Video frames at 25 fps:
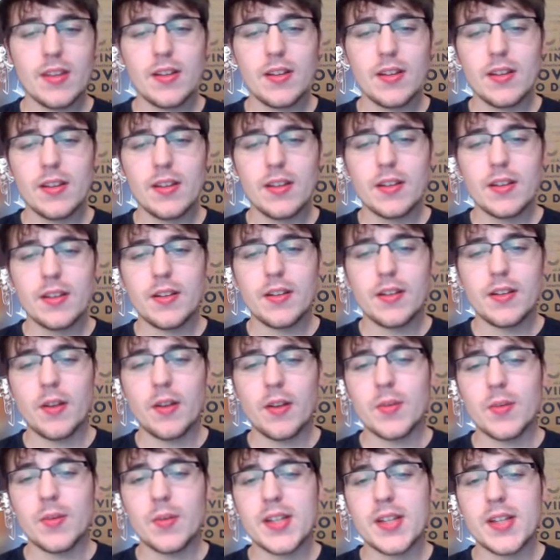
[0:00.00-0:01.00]
you know,
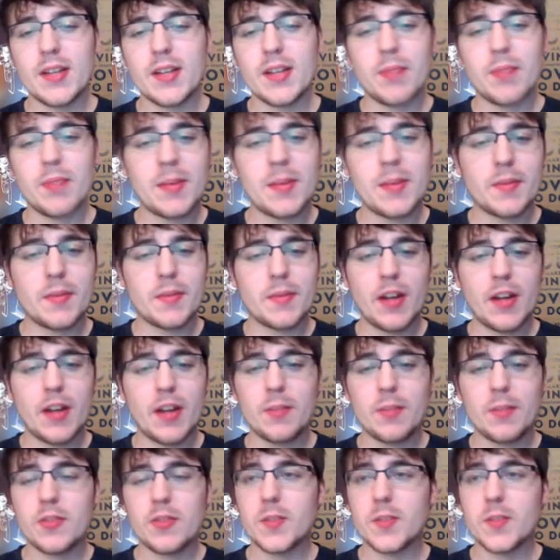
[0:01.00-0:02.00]
we tend to blame
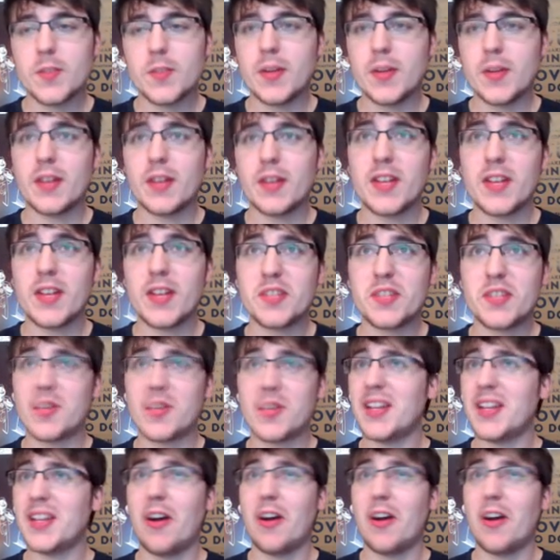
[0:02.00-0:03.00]
developers, but it's
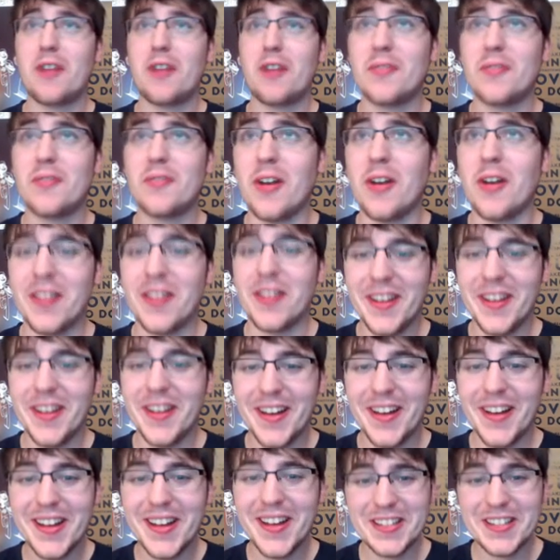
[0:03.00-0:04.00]
really our fault,
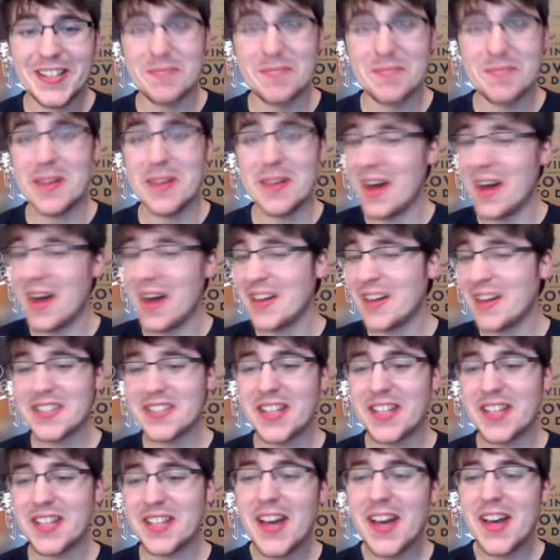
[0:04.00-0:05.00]
to be honest.
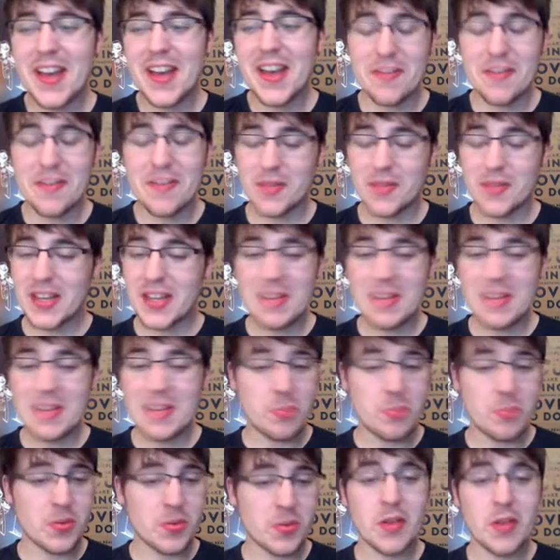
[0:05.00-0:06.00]
If we keep
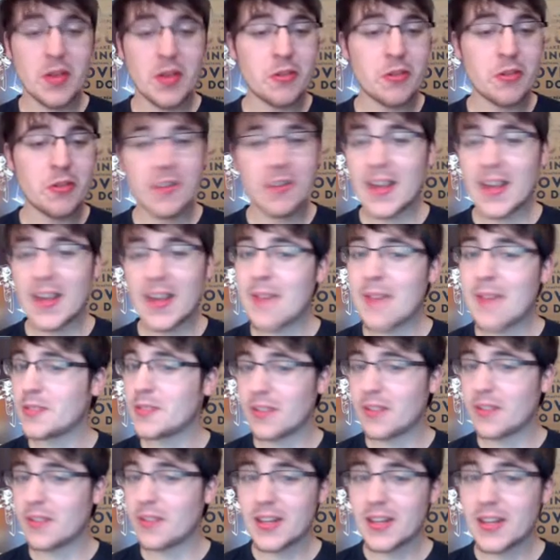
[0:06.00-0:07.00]
pre-ordering games, they're
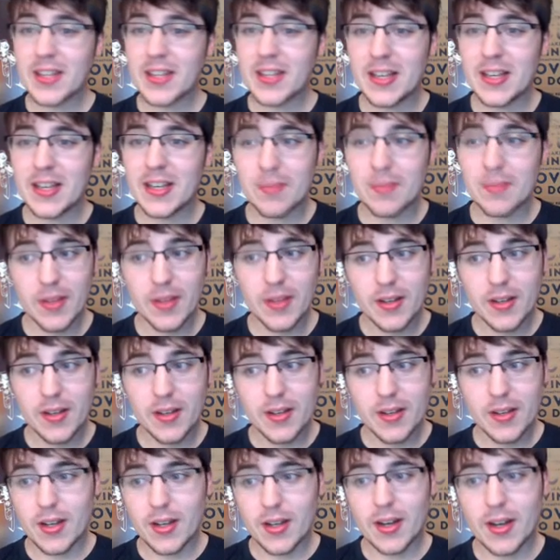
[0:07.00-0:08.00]
going to keep
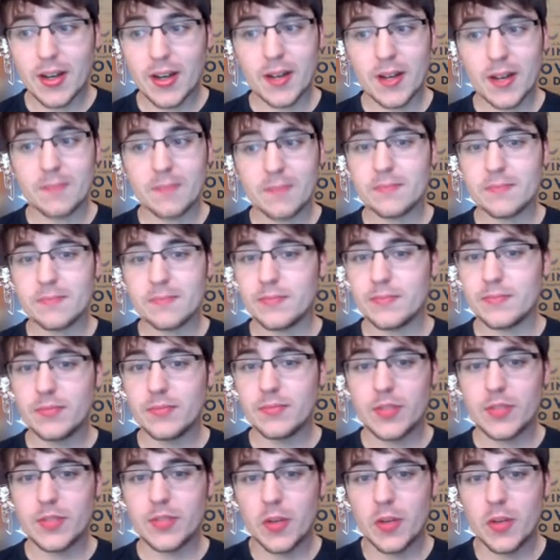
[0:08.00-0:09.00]

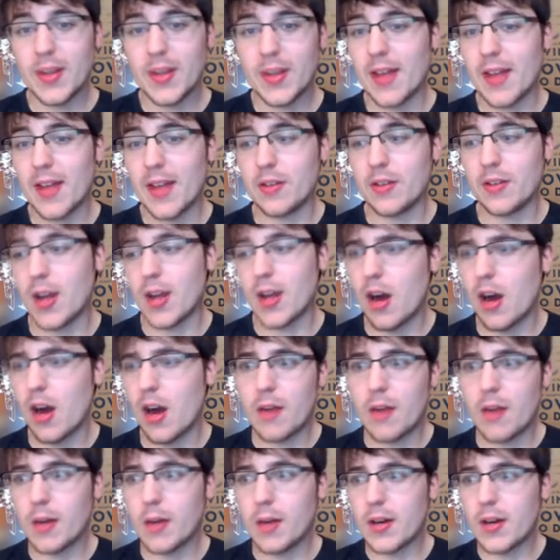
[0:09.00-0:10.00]
doing that. They're like, all right,
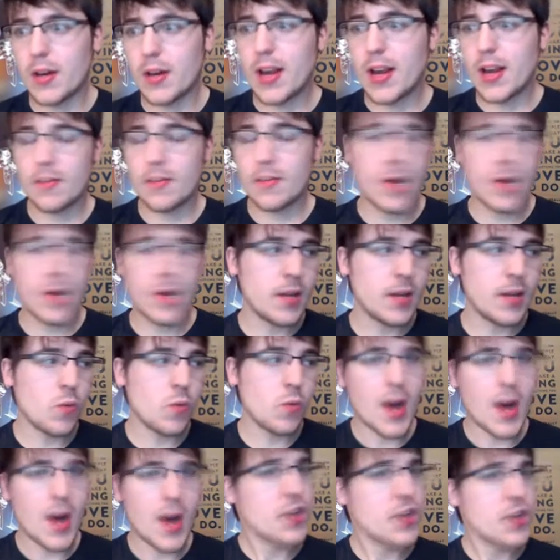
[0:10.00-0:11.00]
we already got your money.
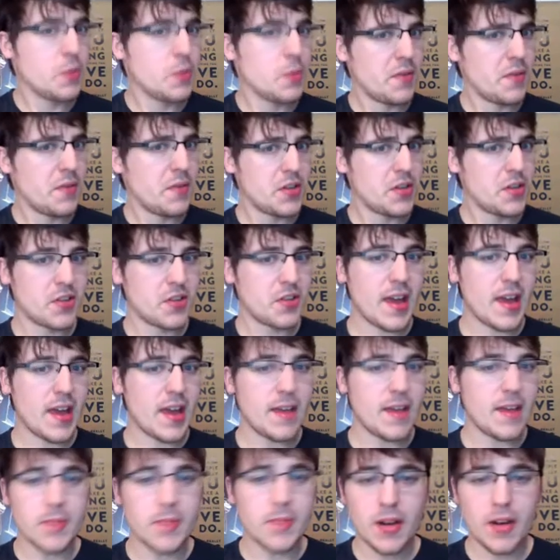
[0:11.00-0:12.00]
Why should we finish the
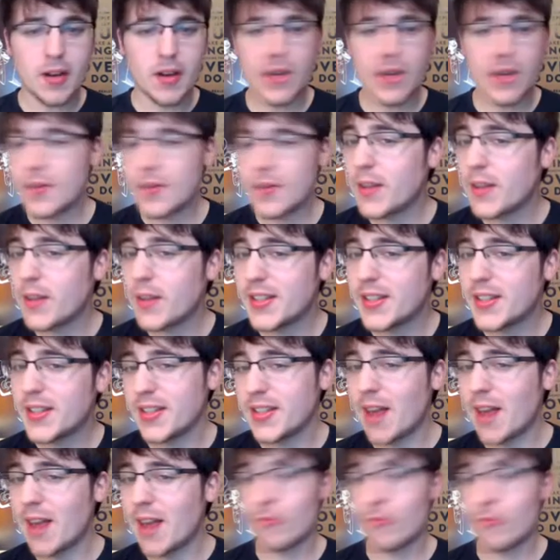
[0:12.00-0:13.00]
game? You know, even though that's
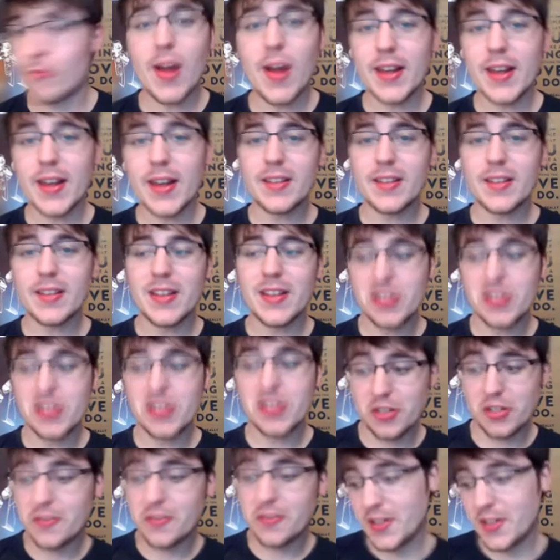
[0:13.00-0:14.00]
not right, they
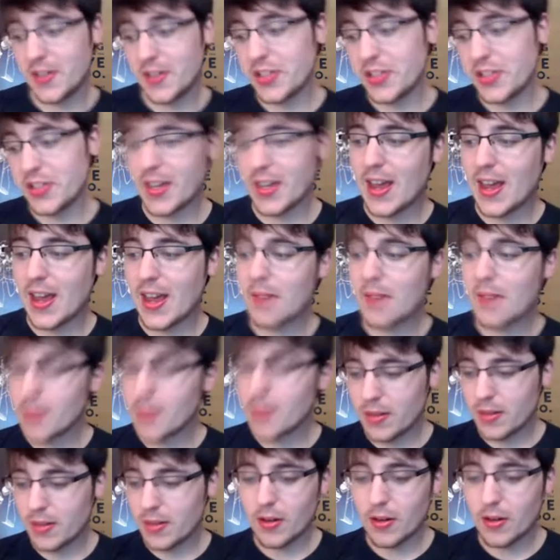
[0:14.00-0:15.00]
should finish the game.
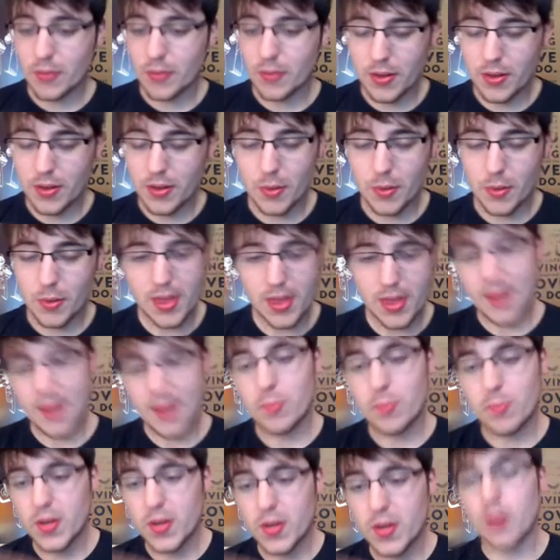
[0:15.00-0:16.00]
And you know, you would think
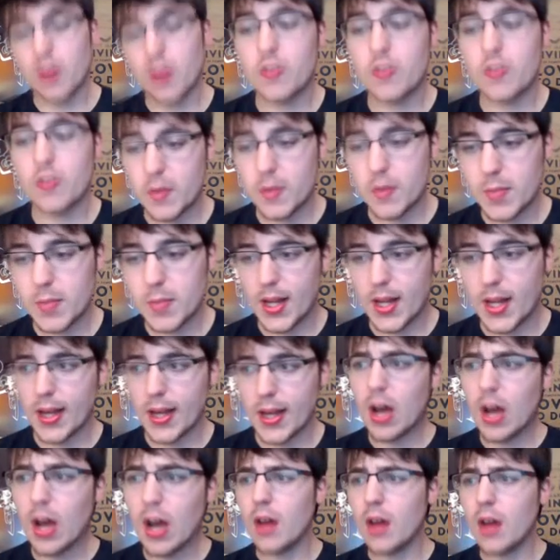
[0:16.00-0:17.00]
pre-ordering would be like,
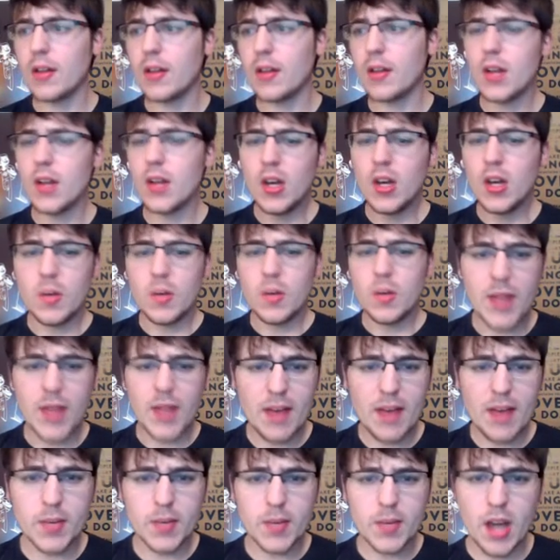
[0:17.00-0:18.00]
oh,
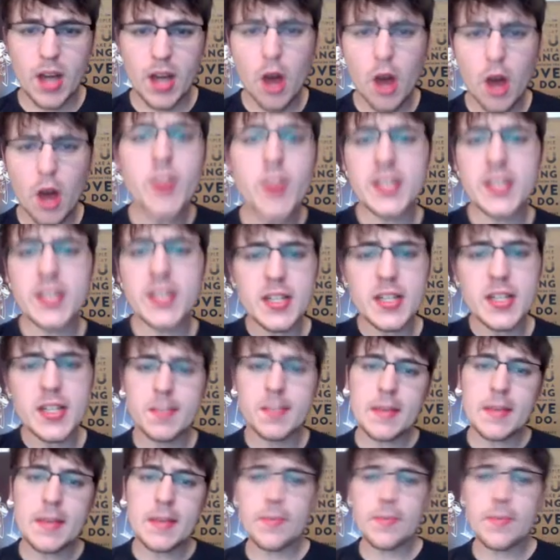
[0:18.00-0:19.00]
we owe it to these
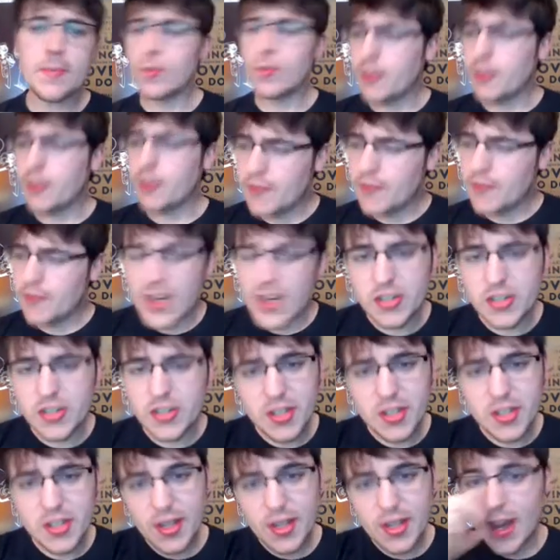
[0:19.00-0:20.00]
people to finish this
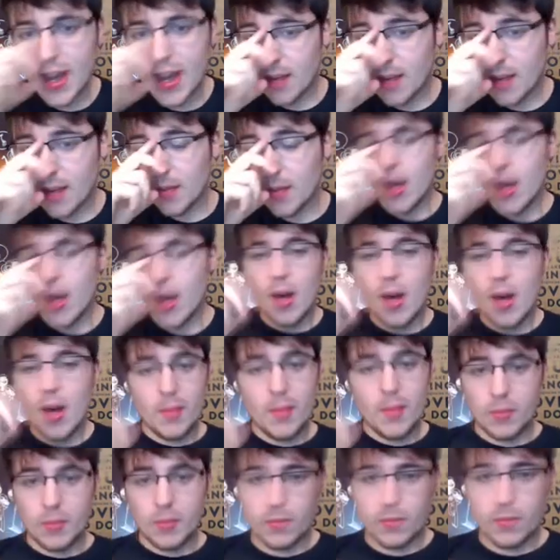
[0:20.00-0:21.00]
game. But
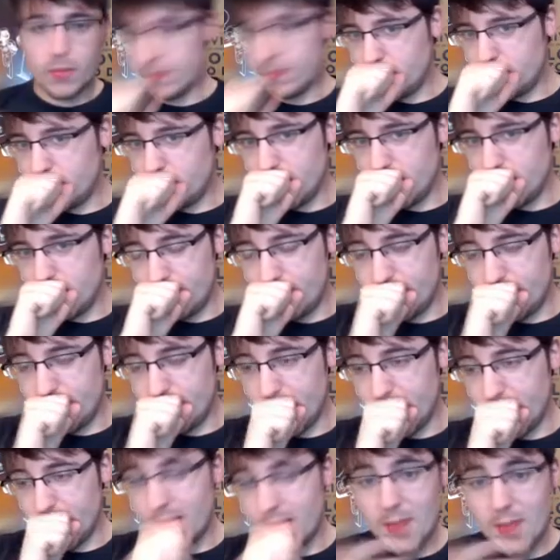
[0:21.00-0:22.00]

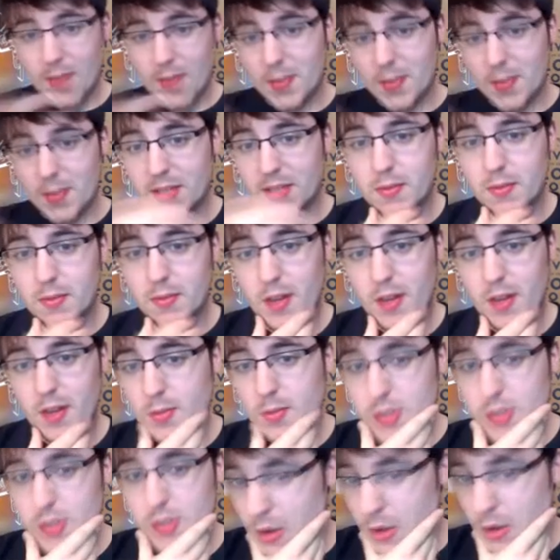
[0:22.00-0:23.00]
maybe some developers
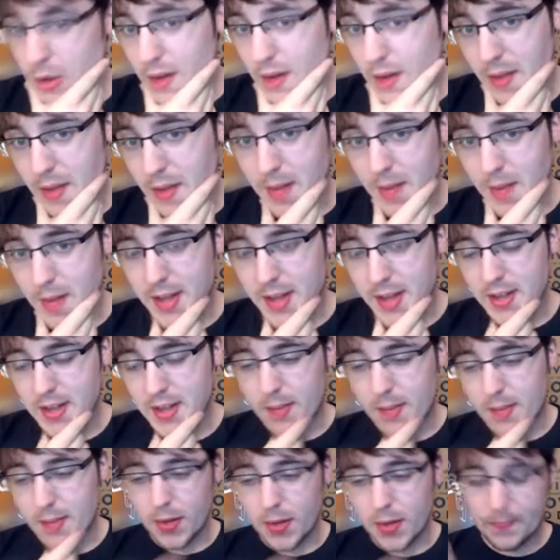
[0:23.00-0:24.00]
do have that mindset,
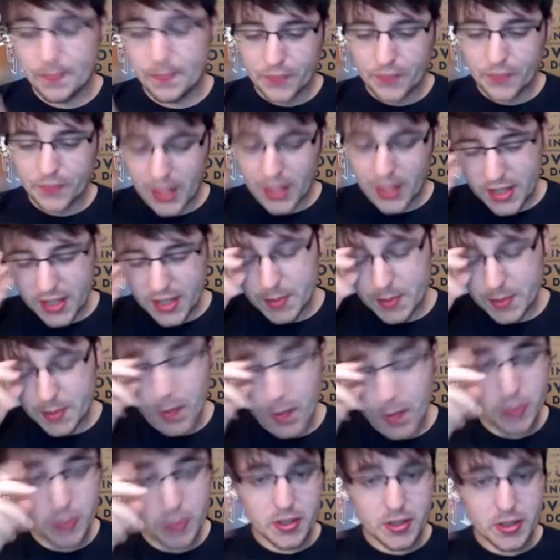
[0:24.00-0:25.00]
but it seems
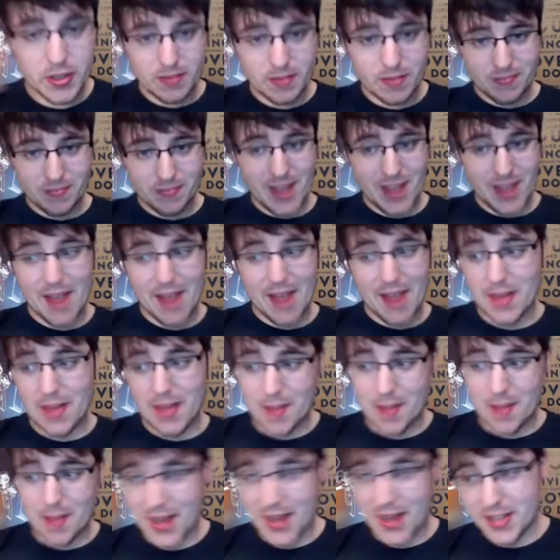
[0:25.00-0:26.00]
most have that
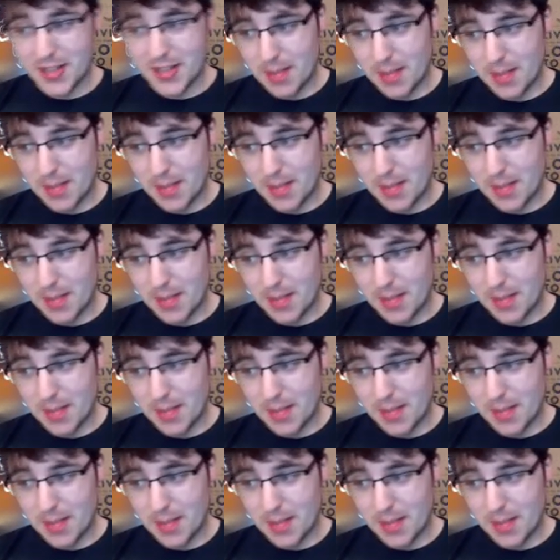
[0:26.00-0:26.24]
mindset, but